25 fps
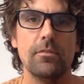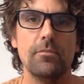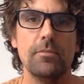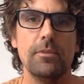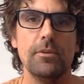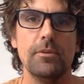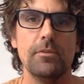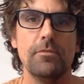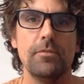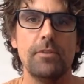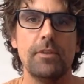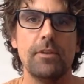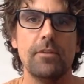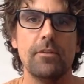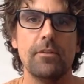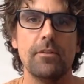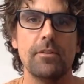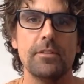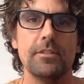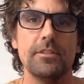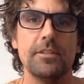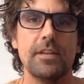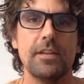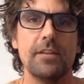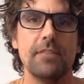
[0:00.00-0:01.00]
middle finger on the
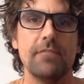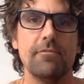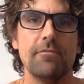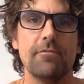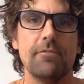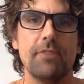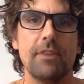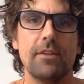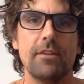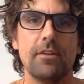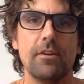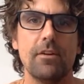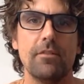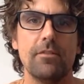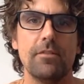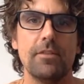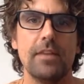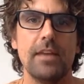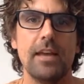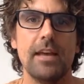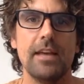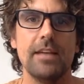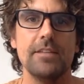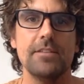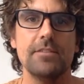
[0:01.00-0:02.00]
second fret of the
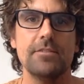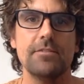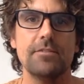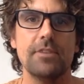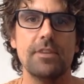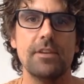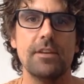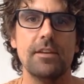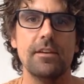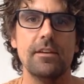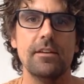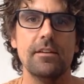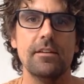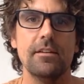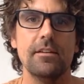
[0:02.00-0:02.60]
A string,